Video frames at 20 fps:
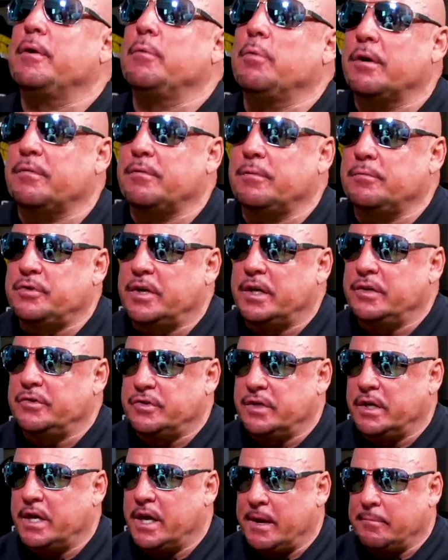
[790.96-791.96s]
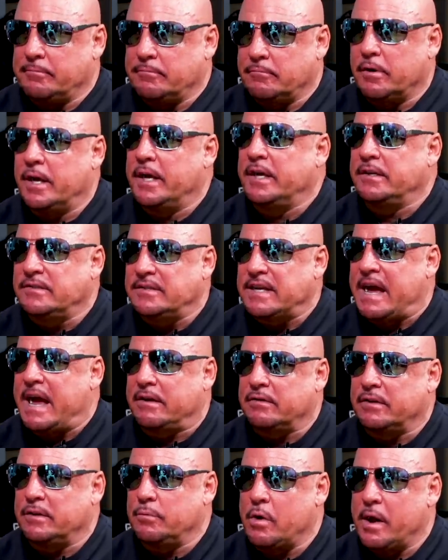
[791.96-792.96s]
Every one of them changed the game.
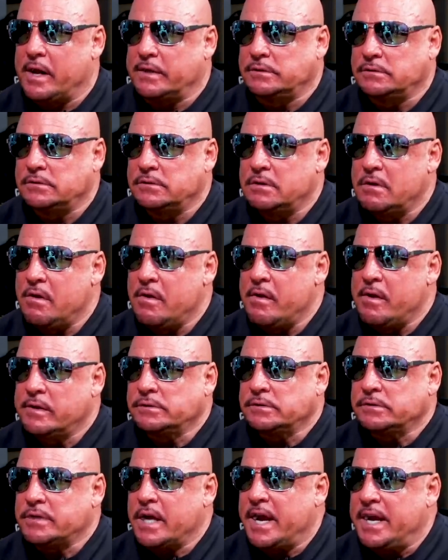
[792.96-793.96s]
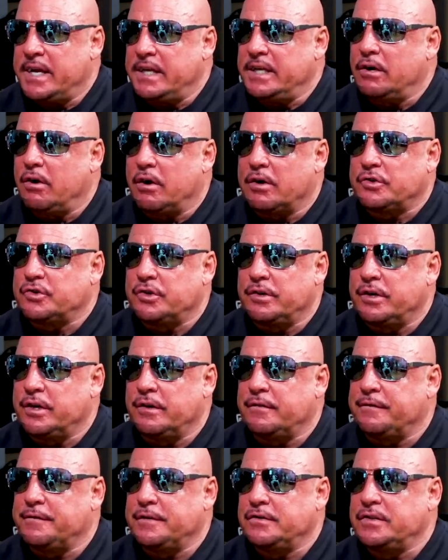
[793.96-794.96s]
Exactly why. Haney ushered
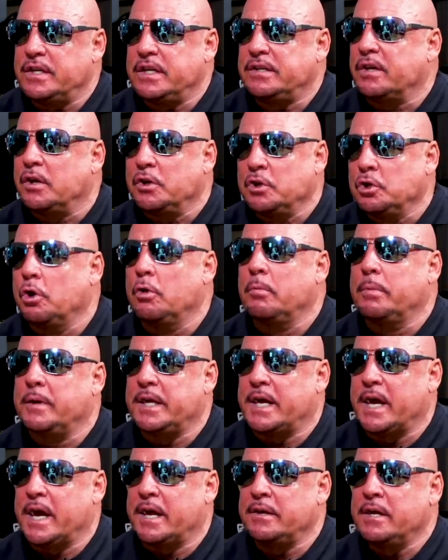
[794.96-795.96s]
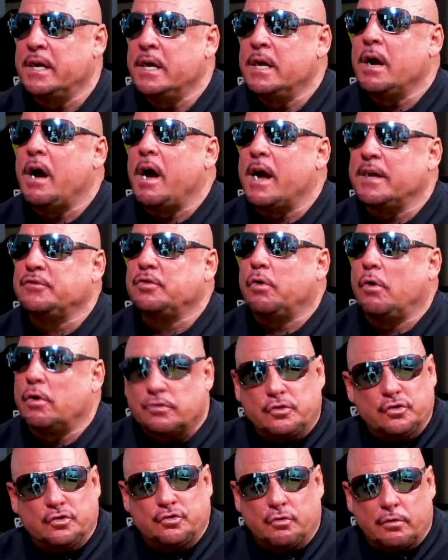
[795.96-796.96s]
in a physique that nobody had. I
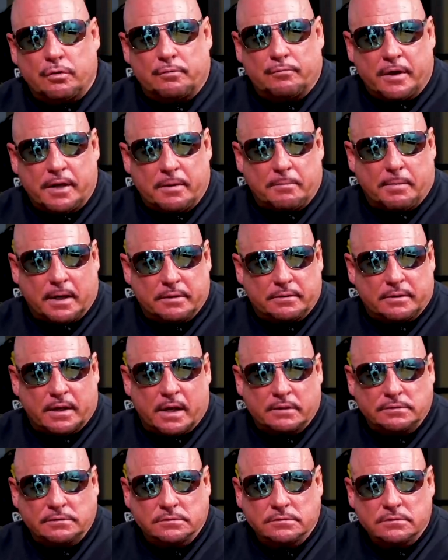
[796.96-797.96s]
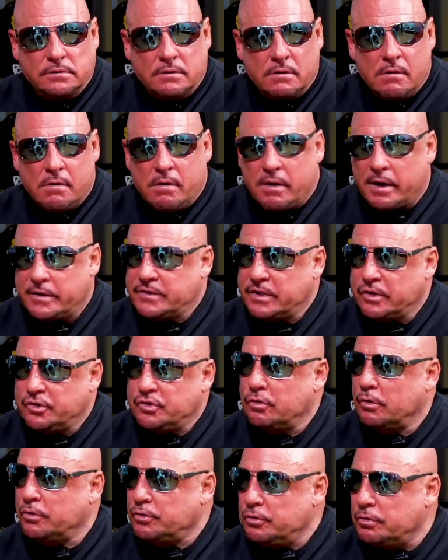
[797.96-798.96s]
talked to Shawn Ray about that. I said,
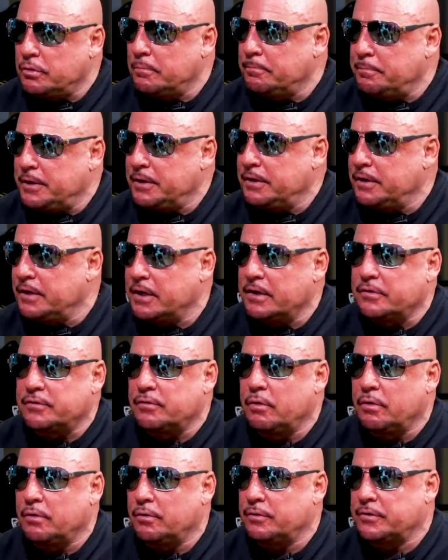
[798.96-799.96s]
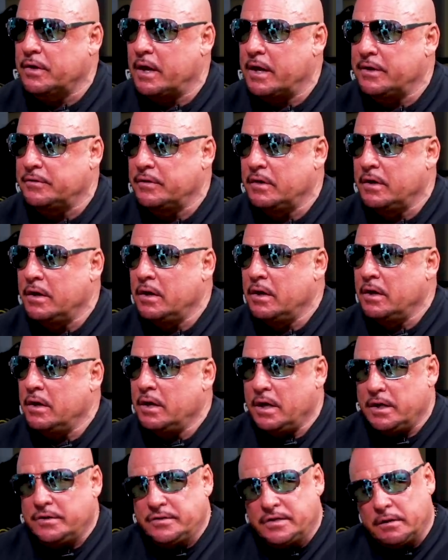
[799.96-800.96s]
Shawn, you competed against all those guys.
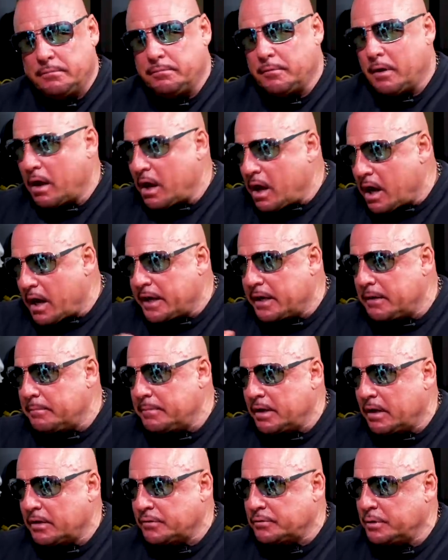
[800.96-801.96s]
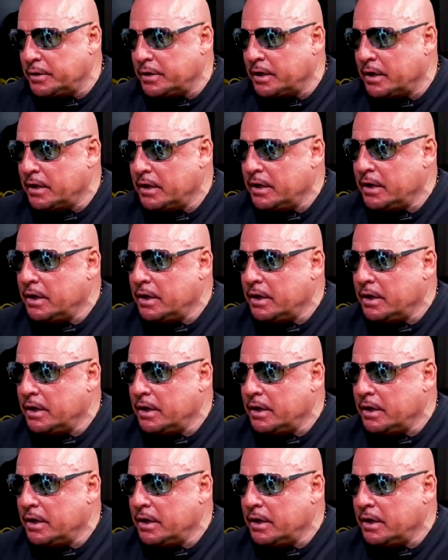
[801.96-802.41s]
And he said, I got to be honest with you.